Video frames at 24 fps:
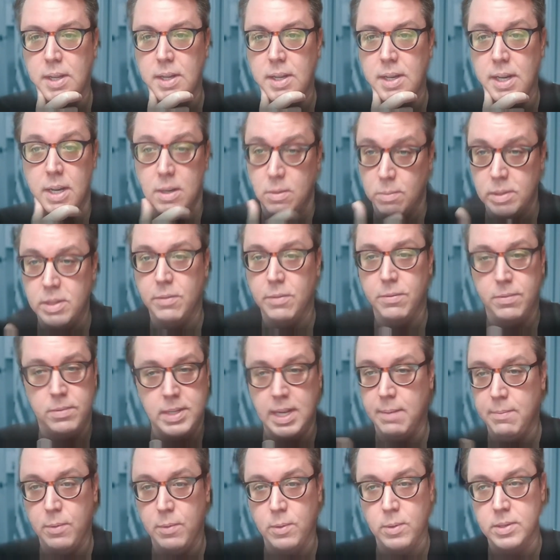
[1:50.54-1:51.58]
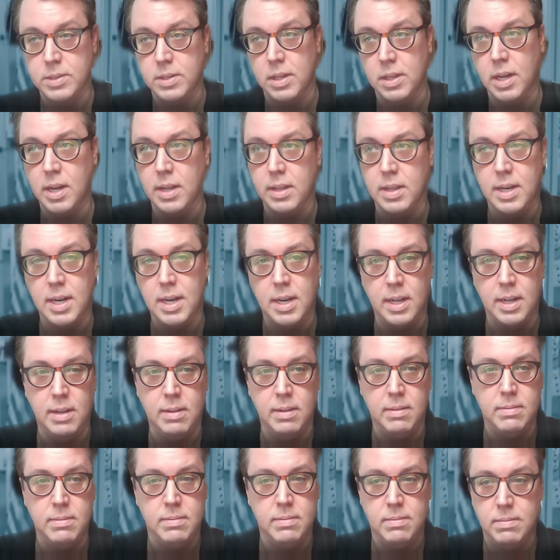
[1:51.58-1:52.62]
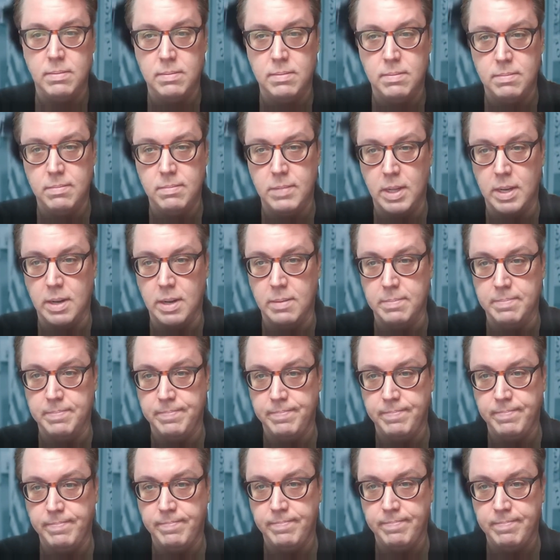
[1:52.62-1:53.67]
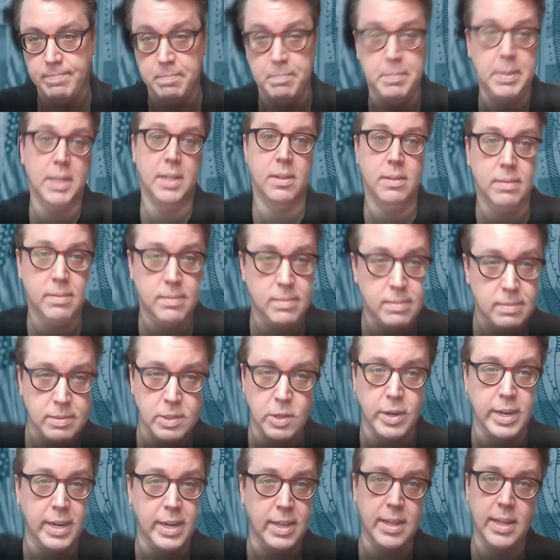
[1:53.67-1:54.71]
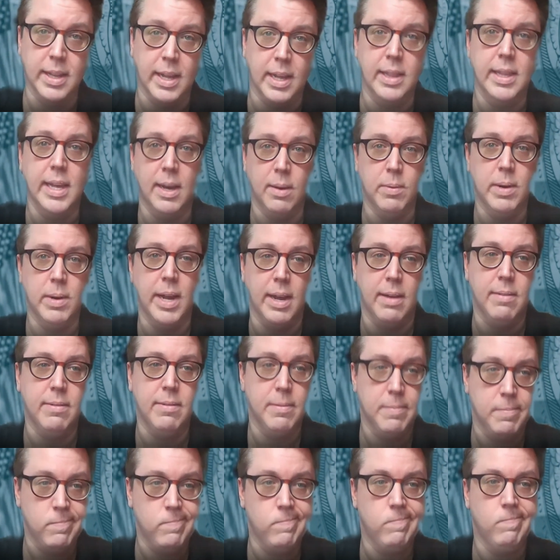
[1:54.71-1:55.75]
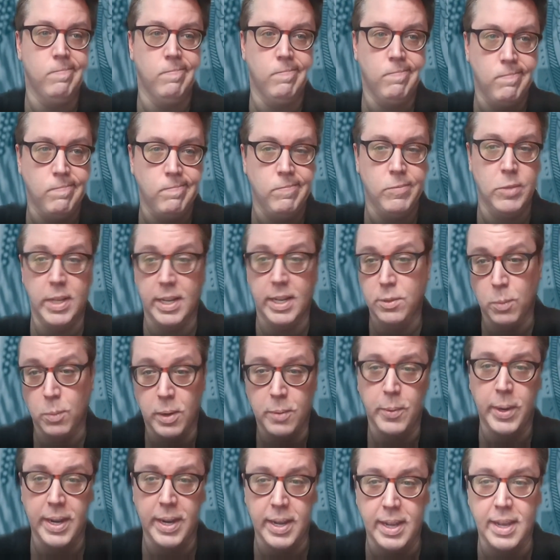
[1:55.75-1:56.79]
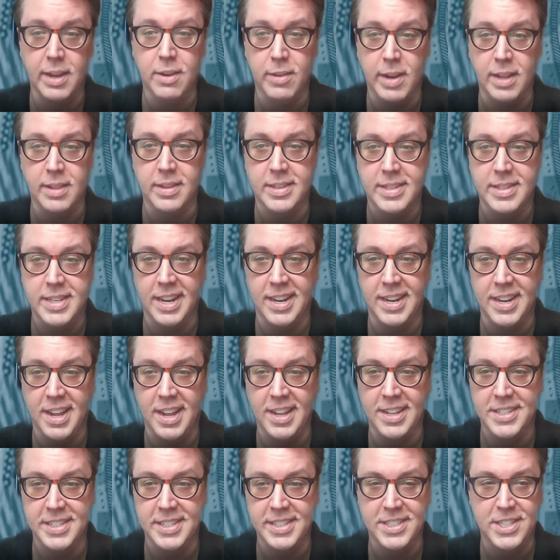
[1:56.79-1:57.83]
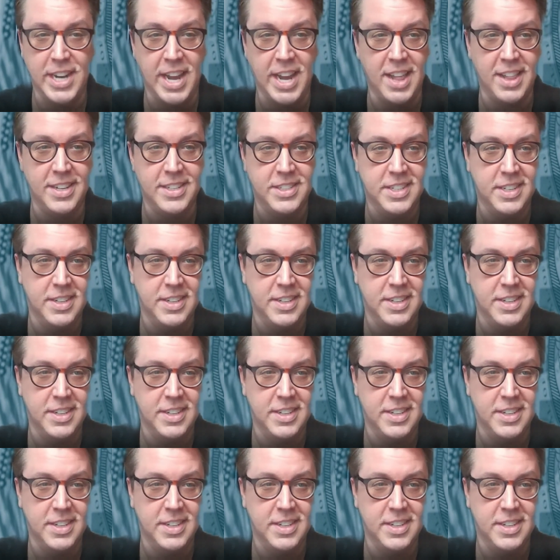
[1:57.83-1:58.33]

with the same force of law that any bill or anything like that would have. So that's one way to get around the technology challenge.